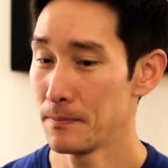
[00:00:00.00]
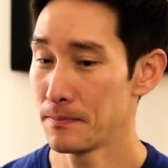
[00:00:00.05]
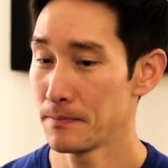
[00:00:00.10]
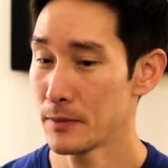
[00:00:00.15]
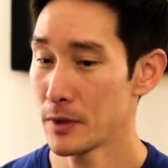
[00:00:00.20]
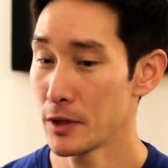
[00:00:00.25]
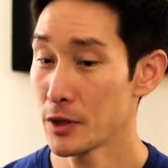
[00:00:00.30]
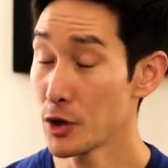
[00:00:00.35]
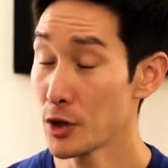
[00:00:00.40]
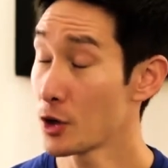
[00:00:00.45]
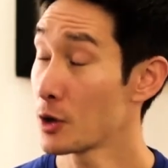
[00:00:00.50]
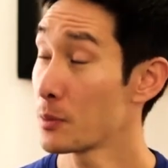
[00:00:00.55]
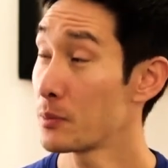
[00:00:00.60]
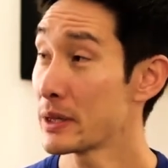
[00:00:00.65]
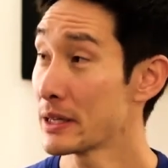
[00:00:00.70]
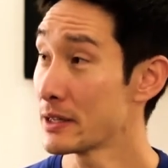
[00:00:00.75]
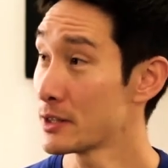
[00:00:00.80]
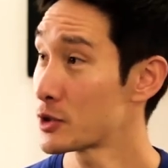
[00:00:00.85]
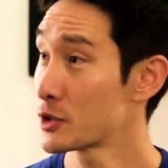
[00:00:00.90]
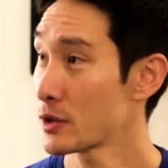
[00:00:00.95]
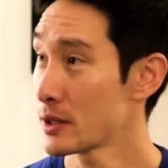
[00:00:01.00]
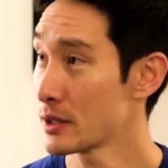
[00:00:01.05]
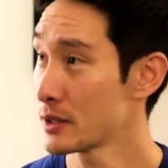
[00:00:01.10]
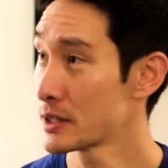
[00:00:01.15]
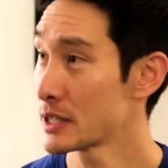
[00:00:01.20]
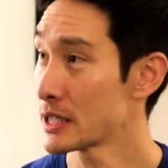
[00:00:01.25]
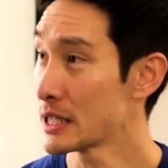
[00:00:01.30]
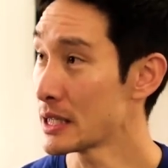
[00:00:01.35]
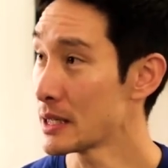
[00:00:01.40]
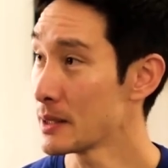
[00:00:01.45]
European trail
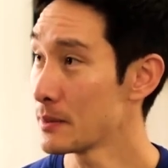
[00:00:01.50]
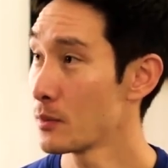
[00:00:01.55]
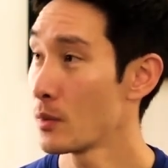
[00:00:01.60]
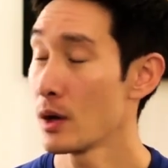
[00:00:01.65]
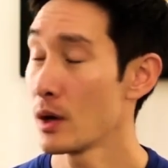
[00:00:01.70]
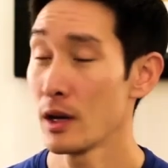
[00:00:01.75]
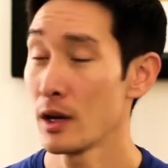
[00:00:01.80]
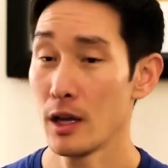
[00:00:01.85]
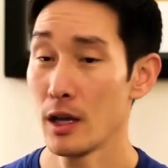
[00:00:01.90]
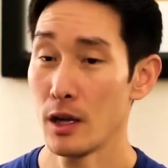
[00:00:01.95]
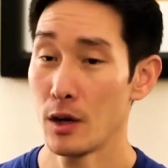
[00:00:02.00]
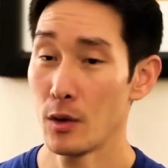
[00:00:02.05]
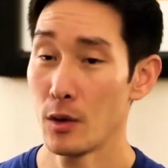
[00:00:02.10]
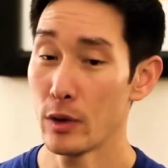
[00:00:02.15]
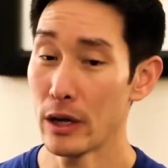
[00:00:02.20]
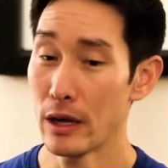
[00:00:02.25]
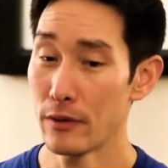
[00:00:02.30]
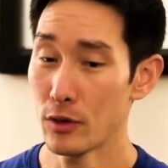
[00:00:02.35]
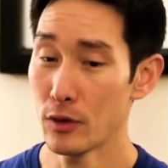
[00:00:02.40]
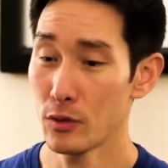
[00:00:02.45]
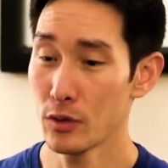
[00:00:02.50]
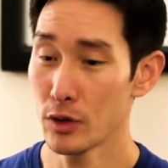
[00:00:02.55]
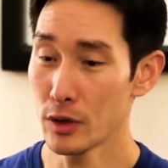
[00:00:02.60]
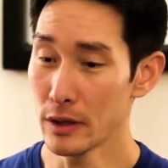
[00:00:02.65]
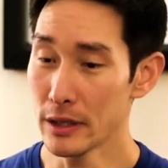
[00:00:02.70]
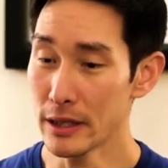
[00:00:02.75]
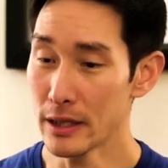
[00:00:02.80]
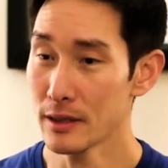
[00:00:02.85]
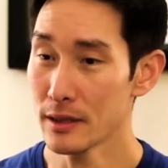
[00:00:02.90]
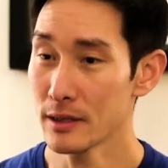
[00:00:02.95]
team. We have a
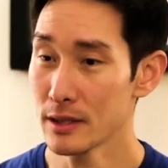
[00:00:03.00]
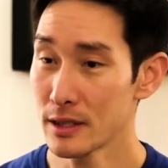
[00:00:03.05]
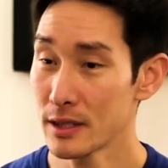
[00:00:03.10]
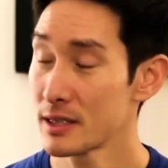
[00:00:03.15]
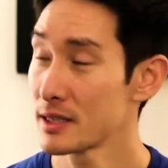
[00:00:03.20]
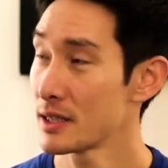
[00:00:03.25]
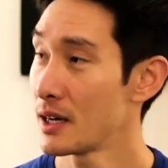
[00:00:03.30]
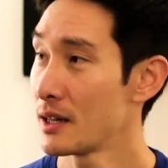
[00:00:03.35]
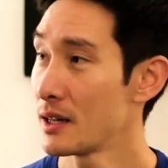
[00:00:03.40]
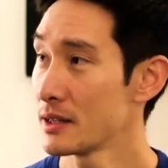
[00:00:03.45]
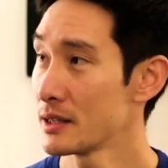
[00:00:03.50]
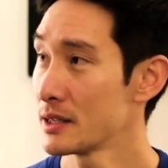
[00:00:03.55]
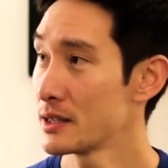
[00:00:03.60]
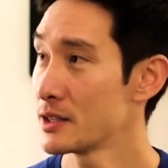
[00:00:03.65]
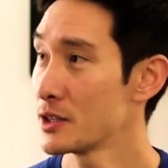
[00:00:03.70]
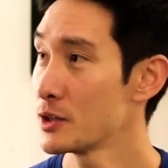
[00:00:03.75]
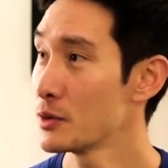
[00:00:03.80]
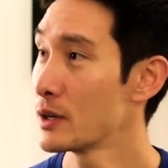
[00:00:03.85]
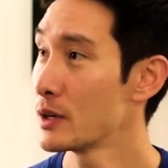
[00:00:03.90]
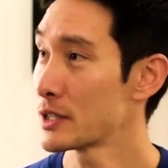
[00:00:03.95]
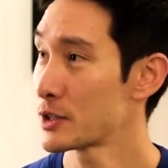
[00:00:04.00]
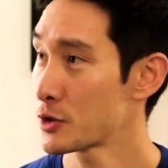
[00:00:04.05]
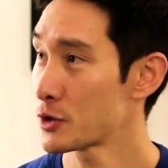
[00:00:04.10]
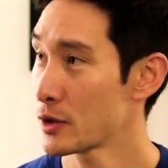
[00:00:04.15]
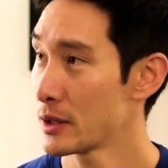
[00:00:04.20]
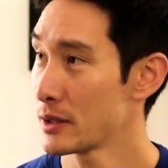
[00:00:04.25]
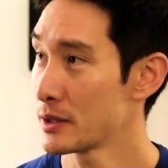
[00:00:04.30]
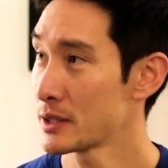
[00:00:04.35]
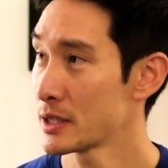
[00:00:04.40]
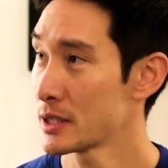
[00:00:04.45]
really solid US
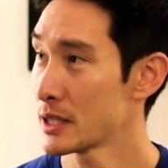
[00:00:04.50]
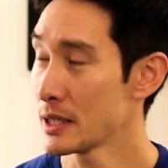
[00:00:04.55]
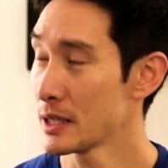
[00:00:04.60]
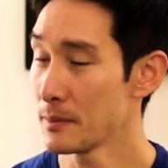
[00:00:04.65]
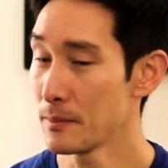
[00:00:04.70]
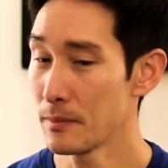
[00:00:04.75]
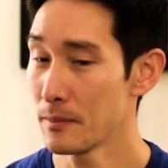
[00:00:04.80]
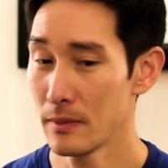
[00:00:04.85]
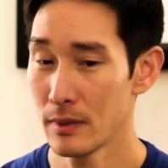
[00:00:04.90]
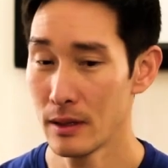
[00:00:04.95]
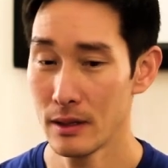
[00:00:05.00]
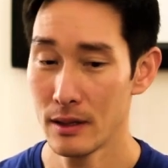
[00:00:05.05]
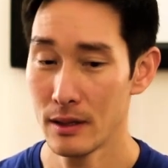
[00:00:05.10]
trail team.